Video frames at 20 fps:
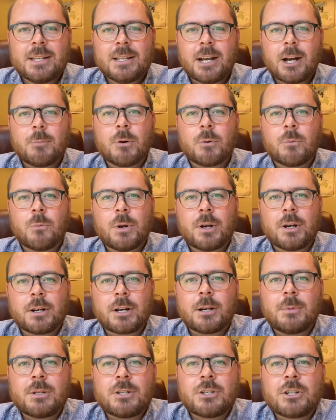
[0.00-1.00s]
Uh, but we're
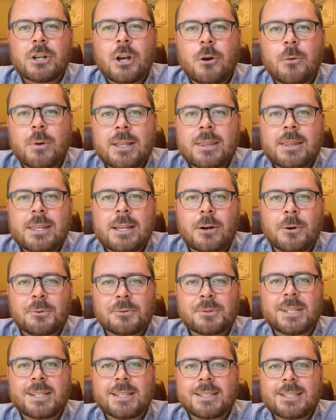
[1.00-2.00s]
going to be showing the
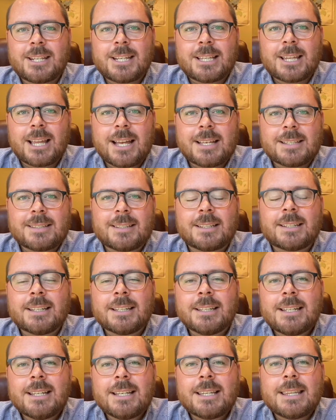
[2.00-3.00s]
old Disney classic
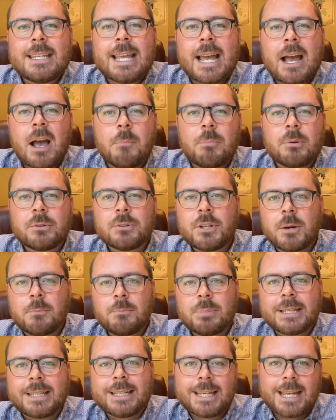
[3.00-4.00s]
the Apple
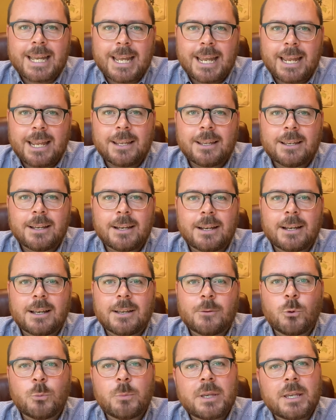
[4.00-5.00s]
Dumpling Gang. Uh,
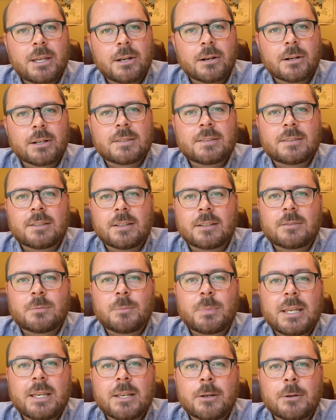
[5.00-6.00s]
we'll be here at 6
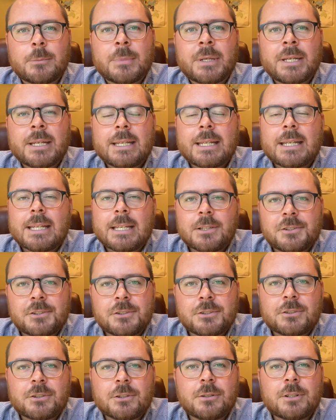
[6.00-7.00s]
p.m. in the
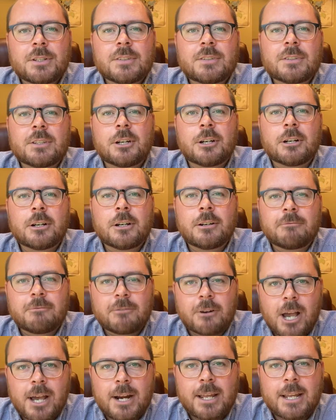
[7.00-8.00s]
Student Center
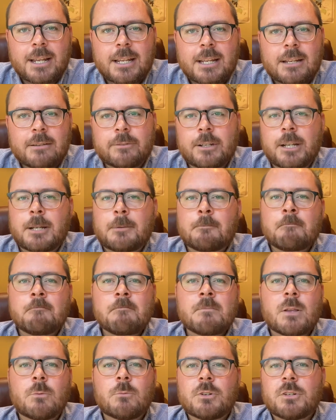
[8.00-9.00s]
Friday evening.
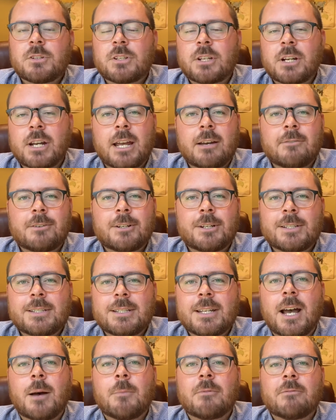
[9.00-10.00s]
We're just going to have a good
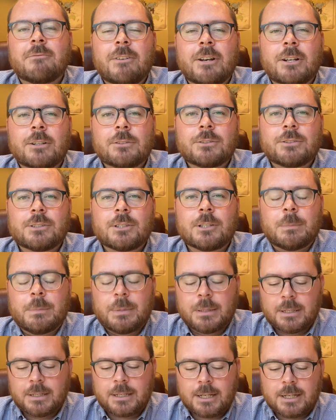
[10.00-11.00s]
time of fellowship
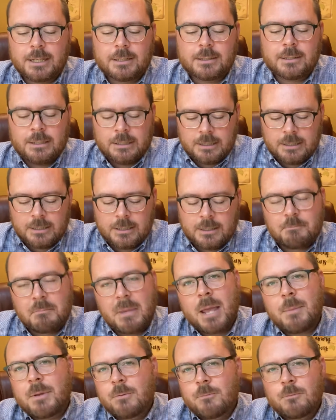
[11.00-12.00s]
and, and
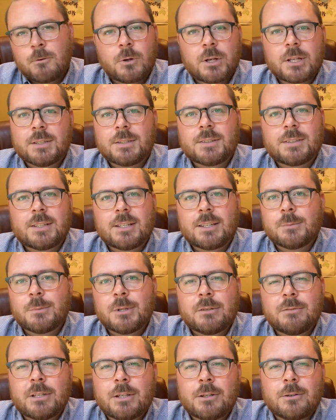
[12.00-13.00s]
maybe we'll get to see the
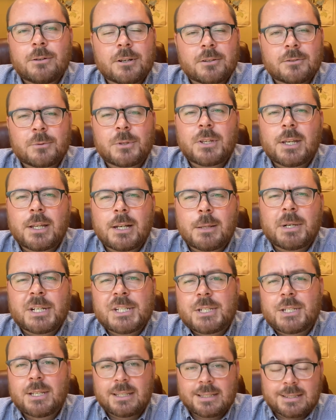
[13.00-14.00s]
movie. Who knows? When you get a
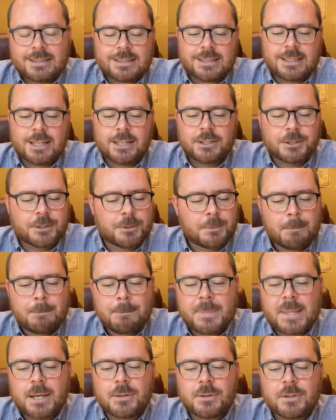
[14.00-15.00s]
bunch of kids together,
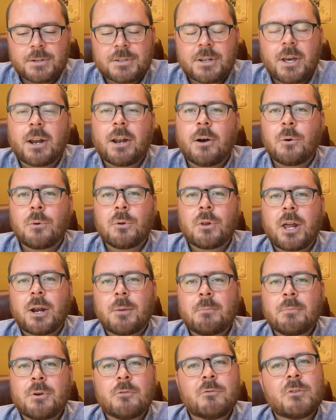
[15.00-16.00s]
uh, there's not a whole lot of
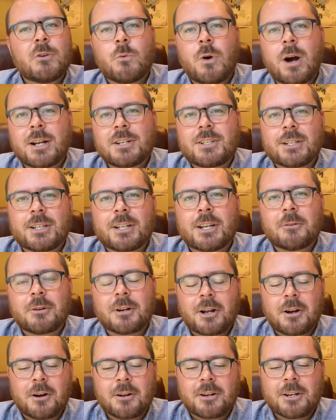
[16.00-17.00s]
movie watching
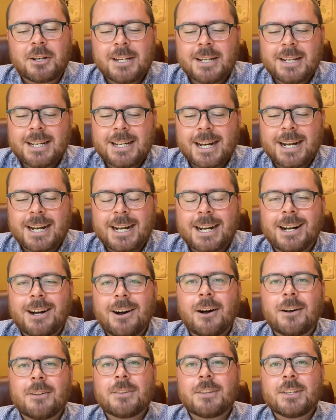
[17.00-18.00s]
going on. Uh,
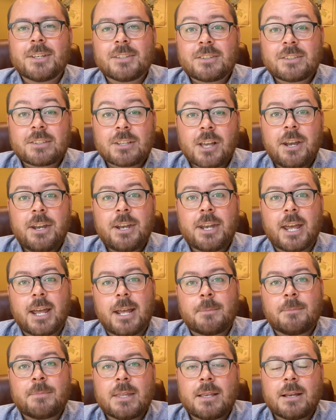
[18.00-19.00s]
this
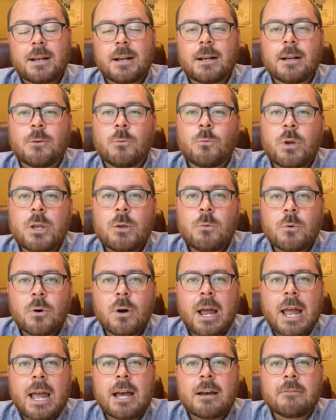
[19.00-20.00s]
Sunday, uh, we will
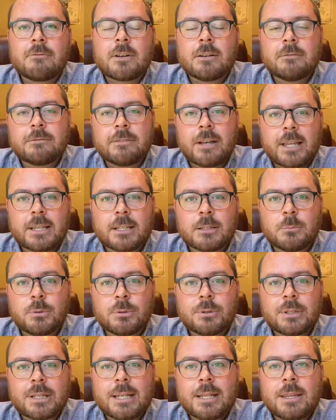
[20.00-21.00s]
have
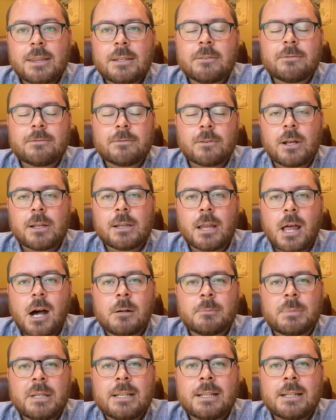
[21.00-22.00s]
available in the front
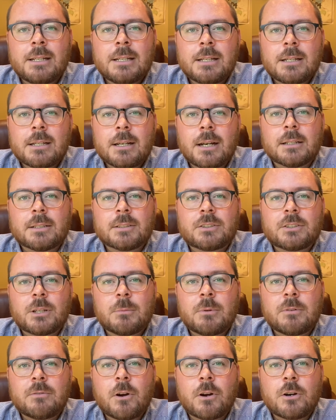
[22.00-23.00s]
lobby uh,
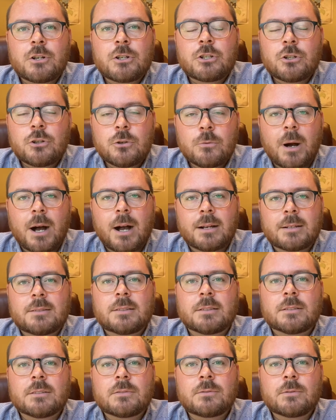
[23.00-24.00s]
some of our shoe
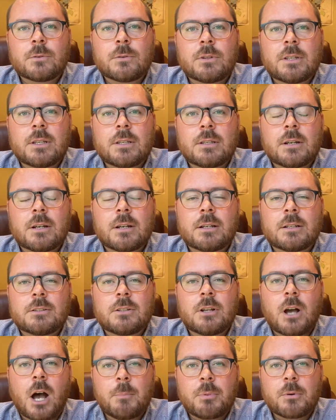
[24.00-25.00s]
boxes for the uh,
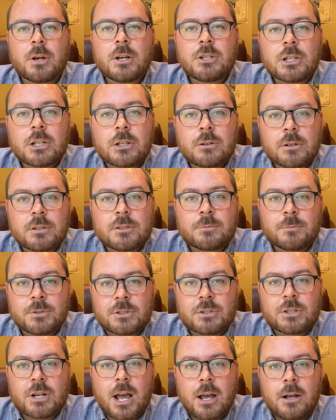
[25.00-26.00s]
Operation Christmas
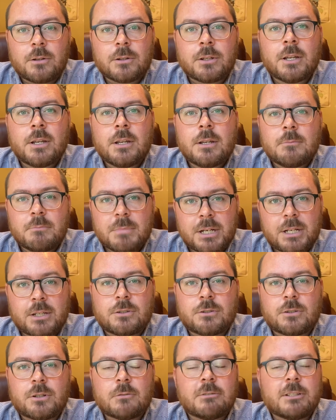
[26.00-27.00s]
Child
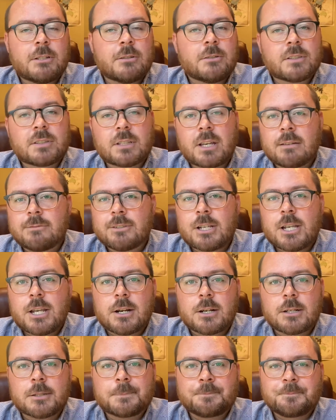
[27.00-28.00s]
ministry. We do this every
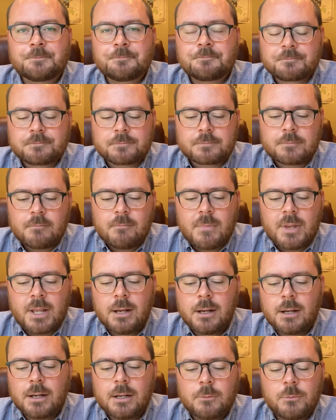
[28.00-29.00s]
year
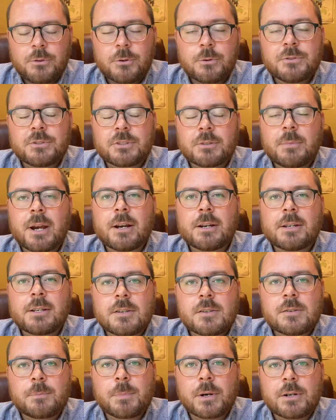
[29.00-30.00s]
uh, through
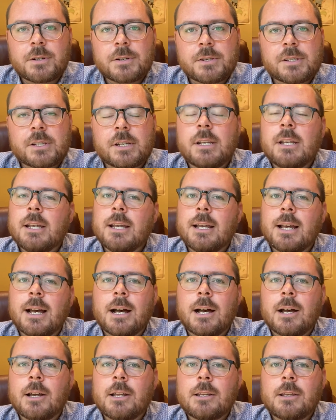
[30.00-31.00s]
Samaritan's Purse.
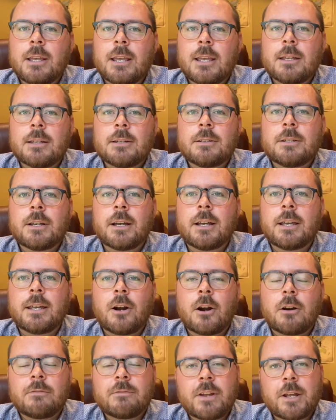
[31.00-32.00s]
Uh, and uh, and
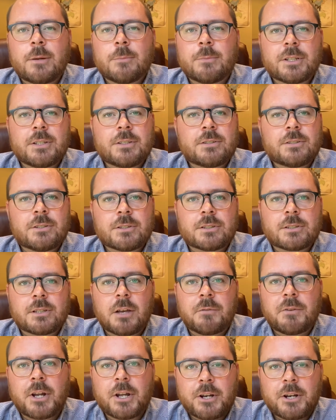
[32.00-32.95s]
our families just love it.